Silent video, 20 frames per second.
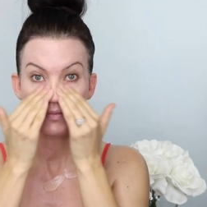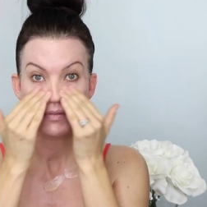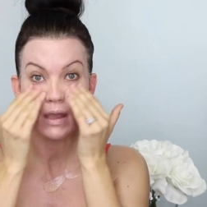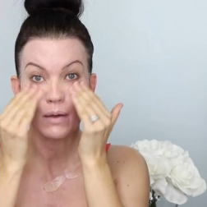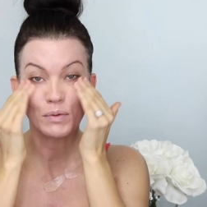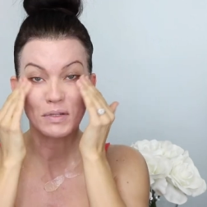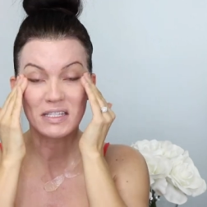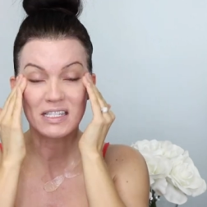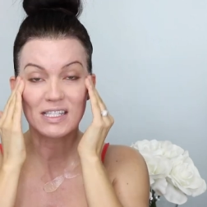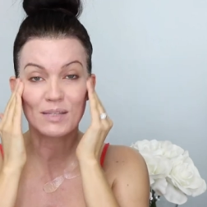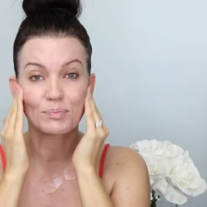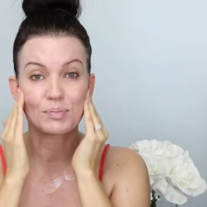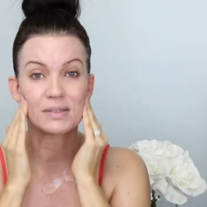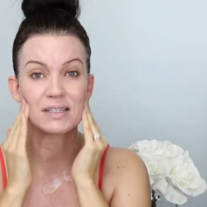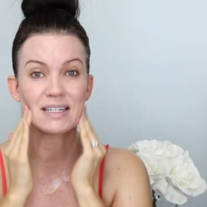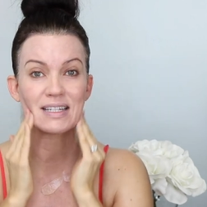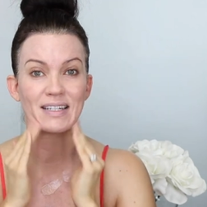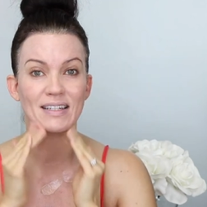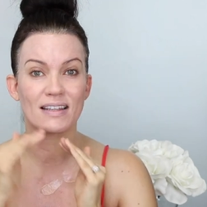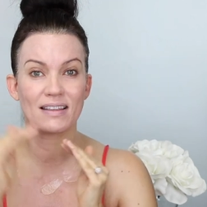I would
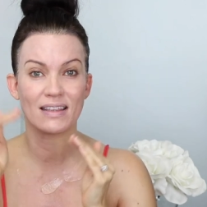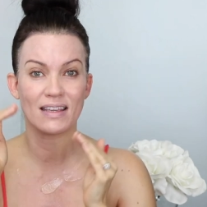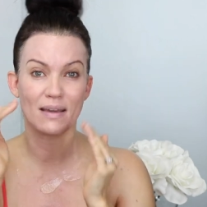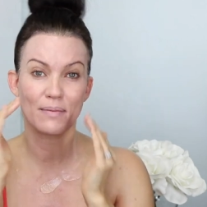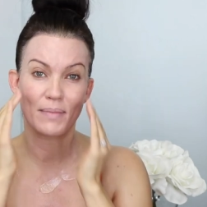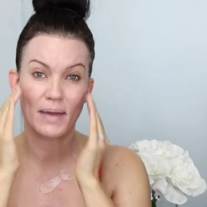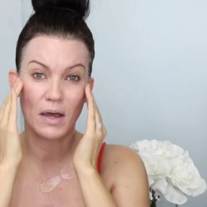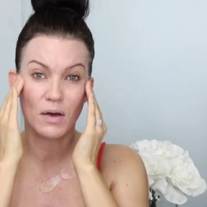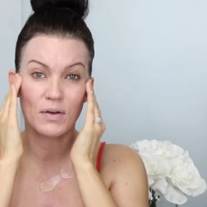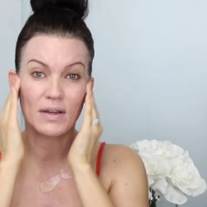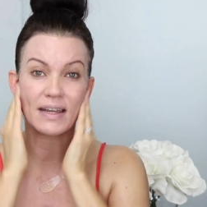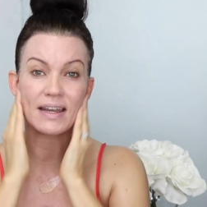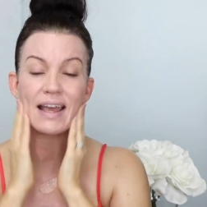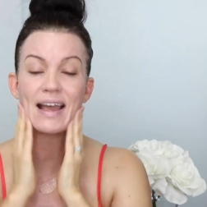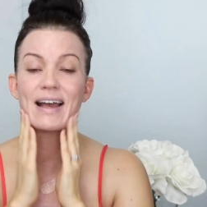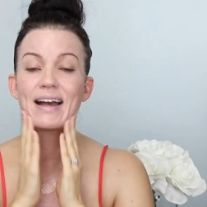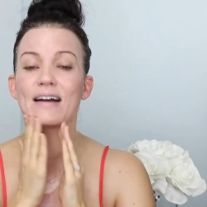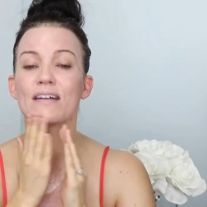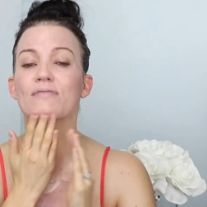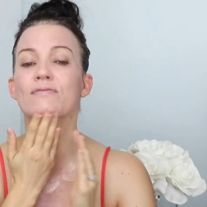split the amount in
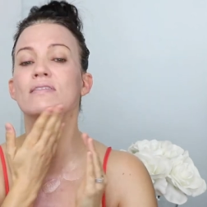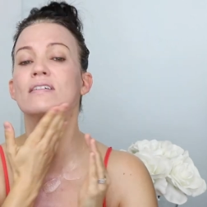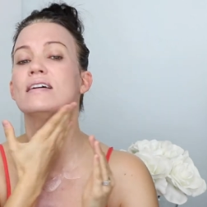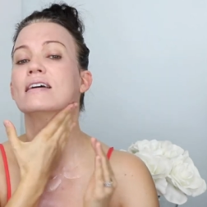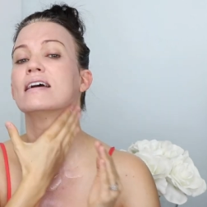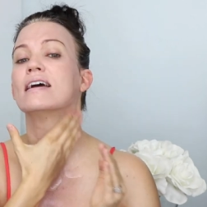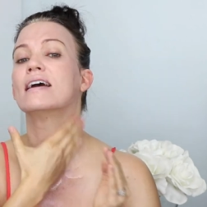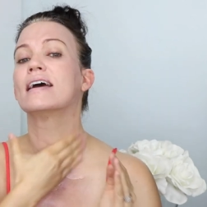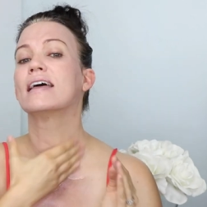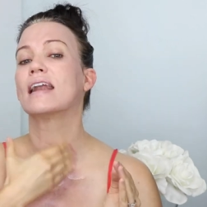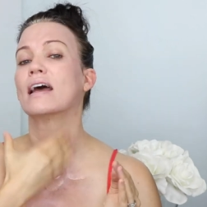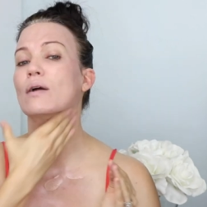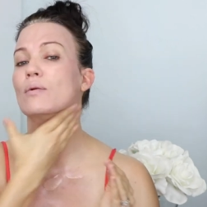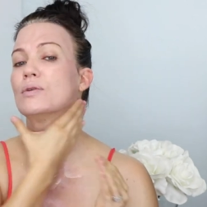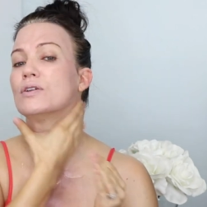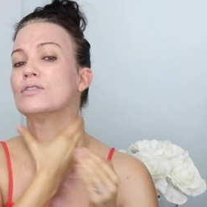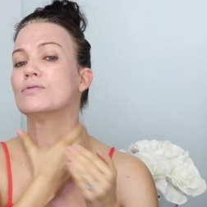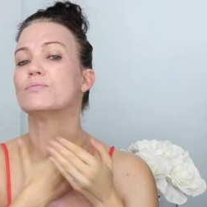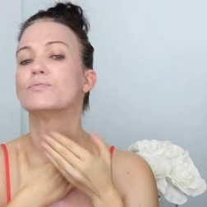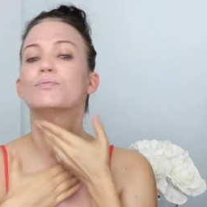half and I
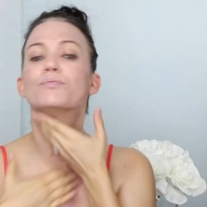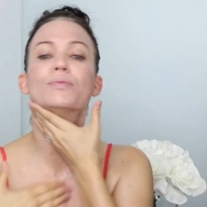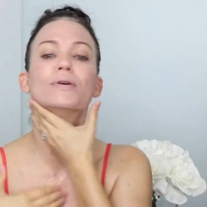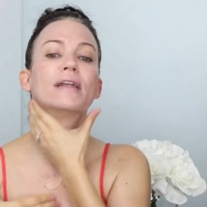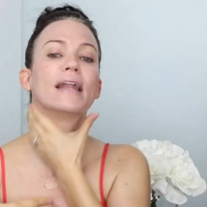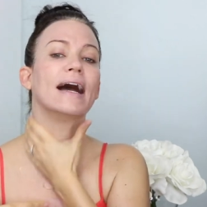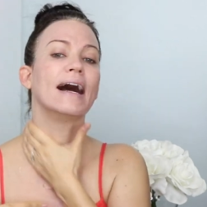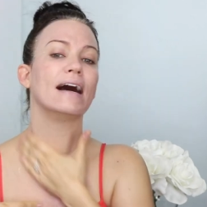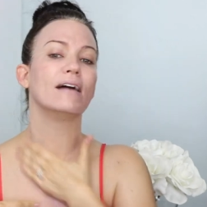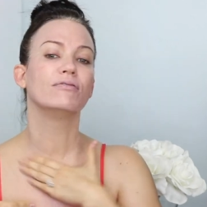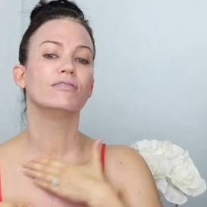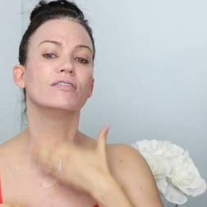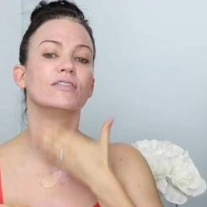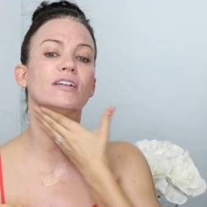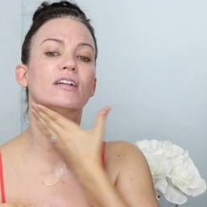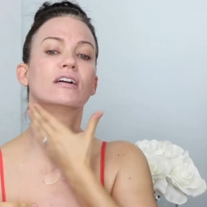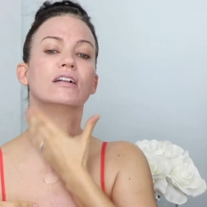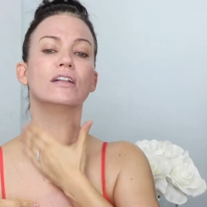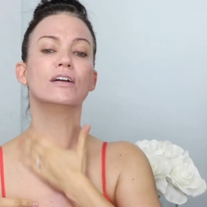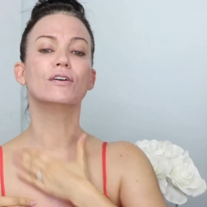would put half of
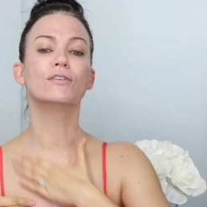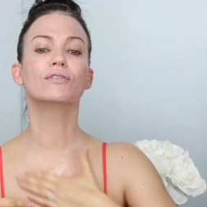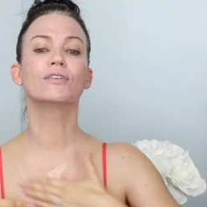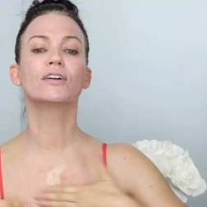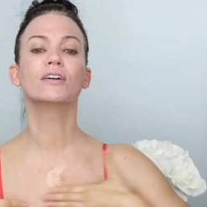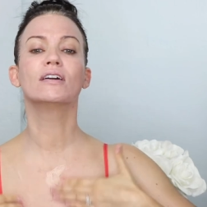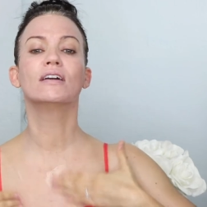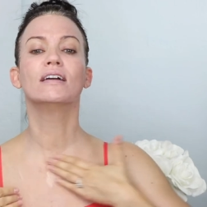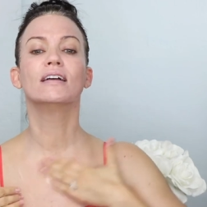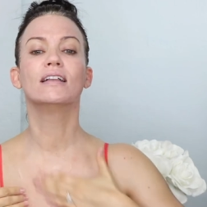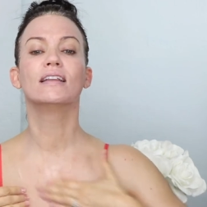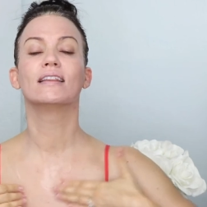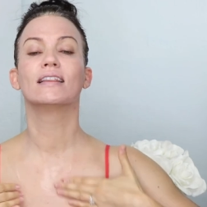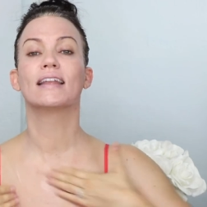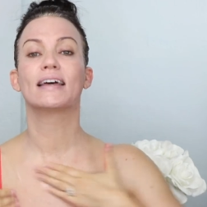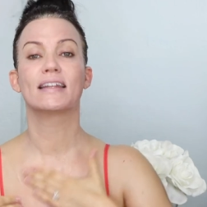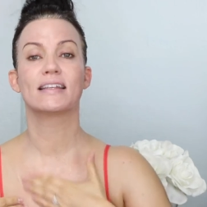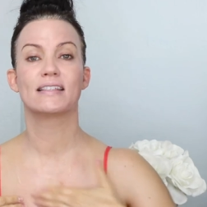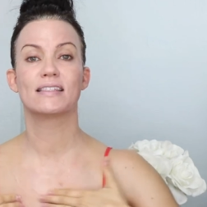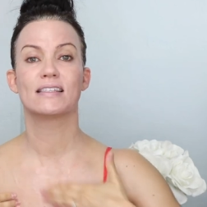it all over,
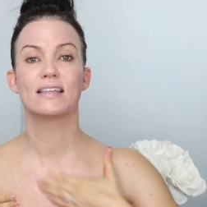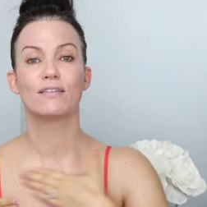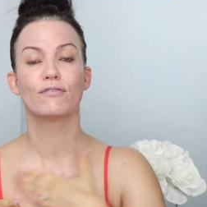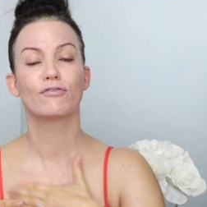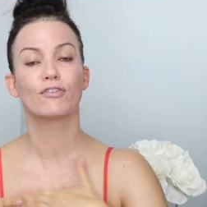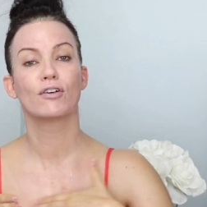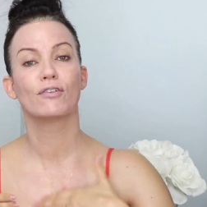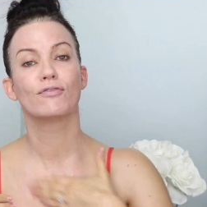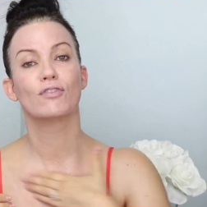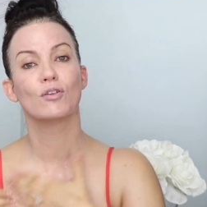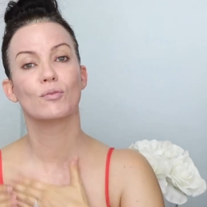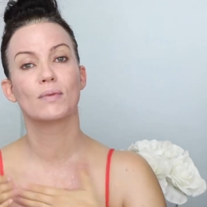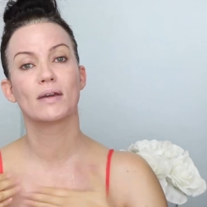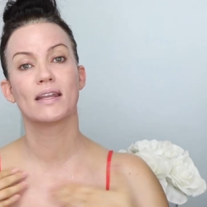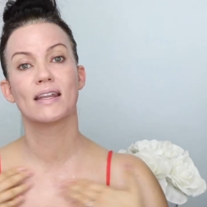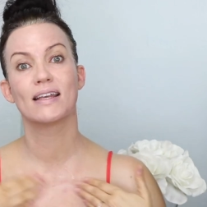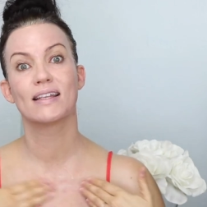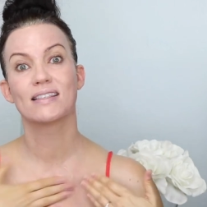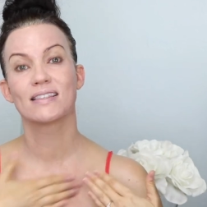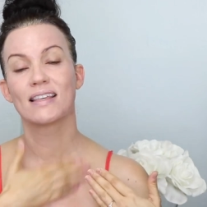let it sit for a few
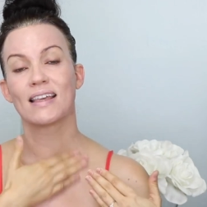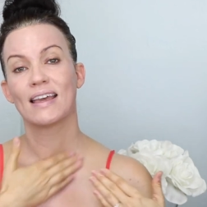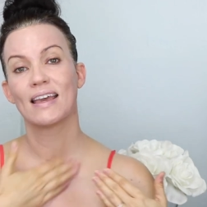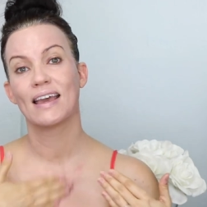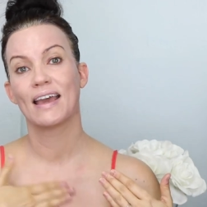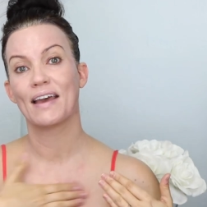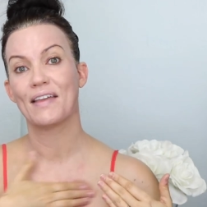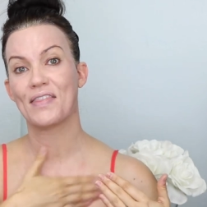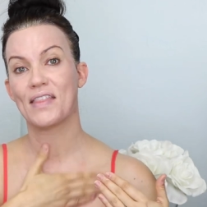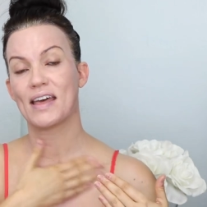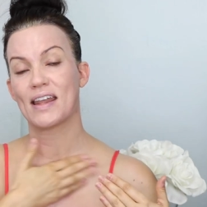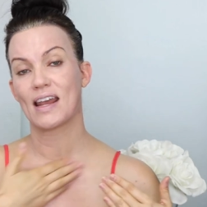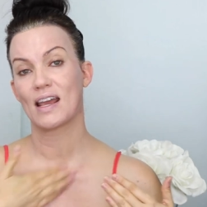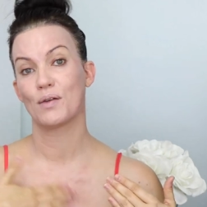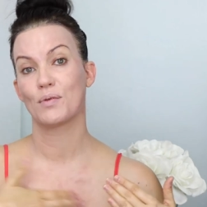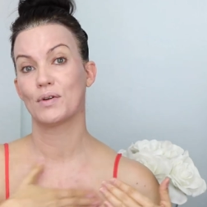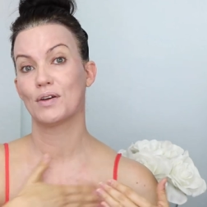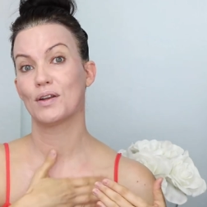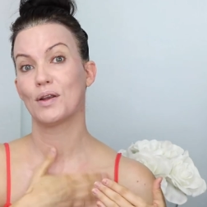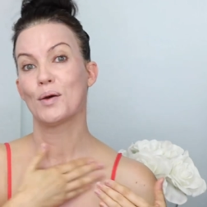minutes, and then I
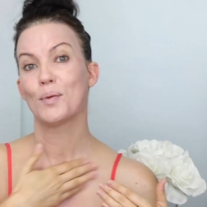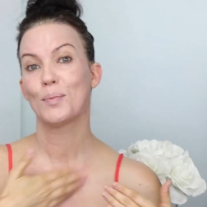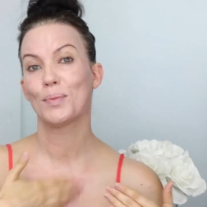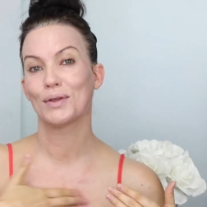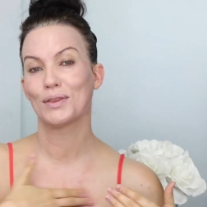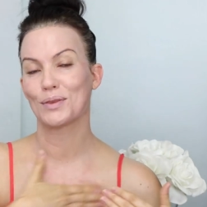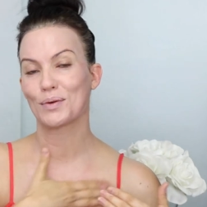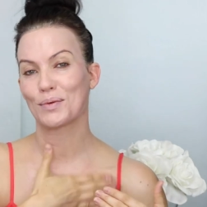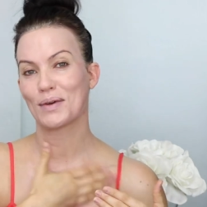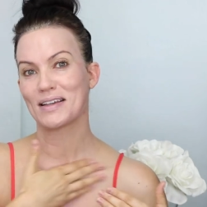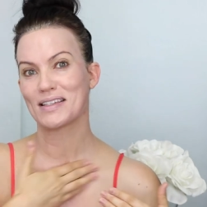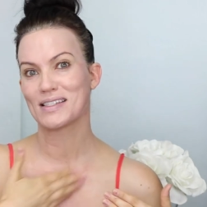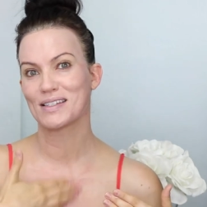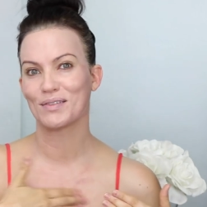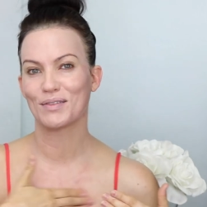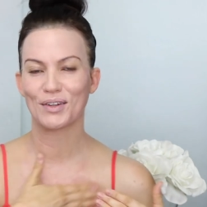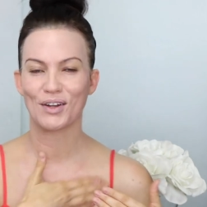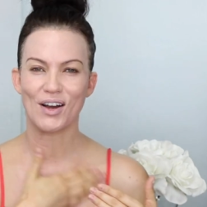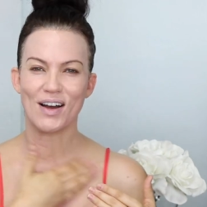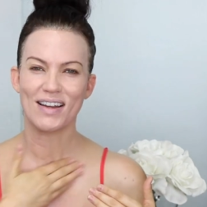would put the rest
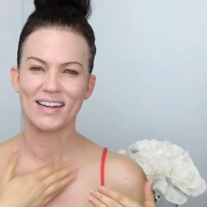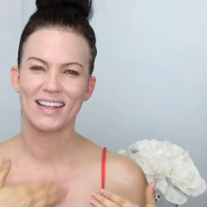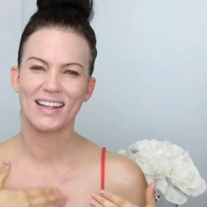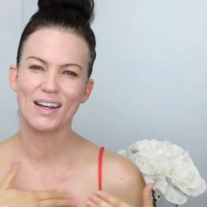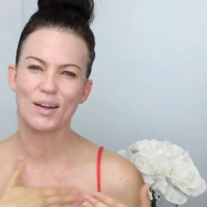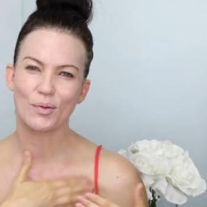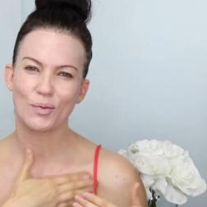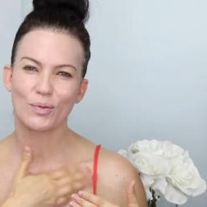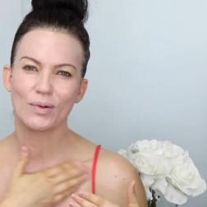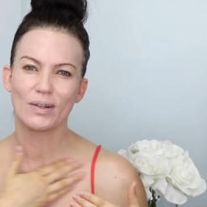of it on. And it